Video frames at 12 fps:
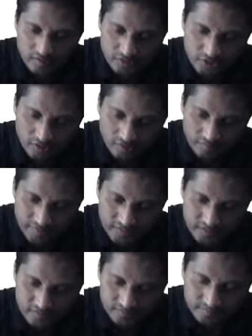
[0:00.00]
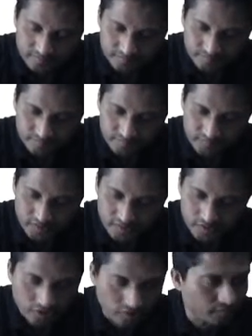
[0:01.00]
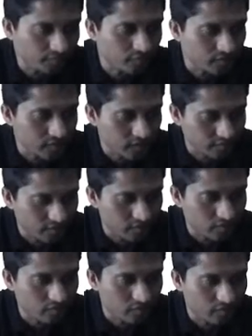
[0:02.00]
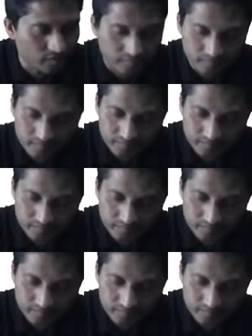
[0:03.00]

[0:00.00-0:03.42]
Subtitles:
g of x, g of 2 is equal to 2 cube